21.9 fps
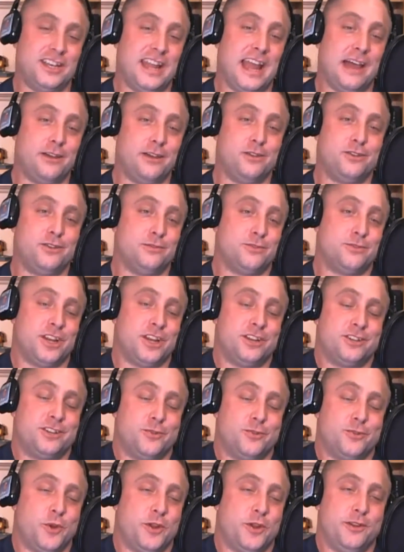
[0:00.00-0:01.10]
now YouTube's changed
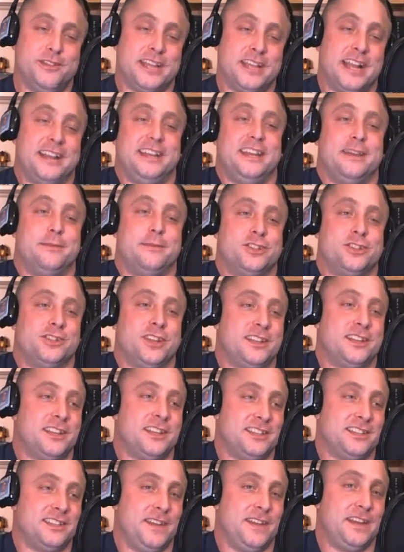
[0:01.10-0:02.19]
it where you can use any image that
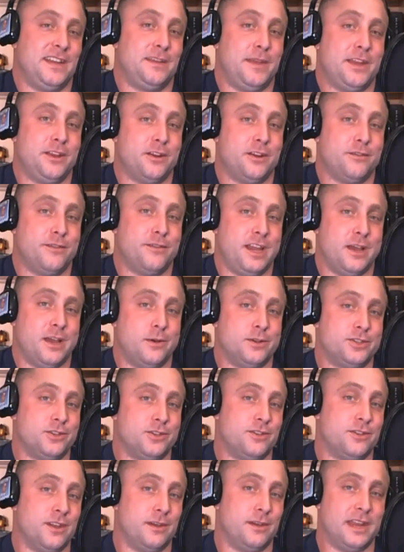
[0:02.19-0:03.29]
doesn't even need to be in your video as
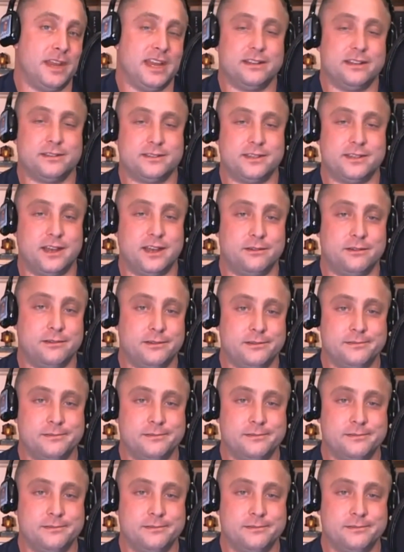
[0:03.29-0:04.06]
your thumbnail. So,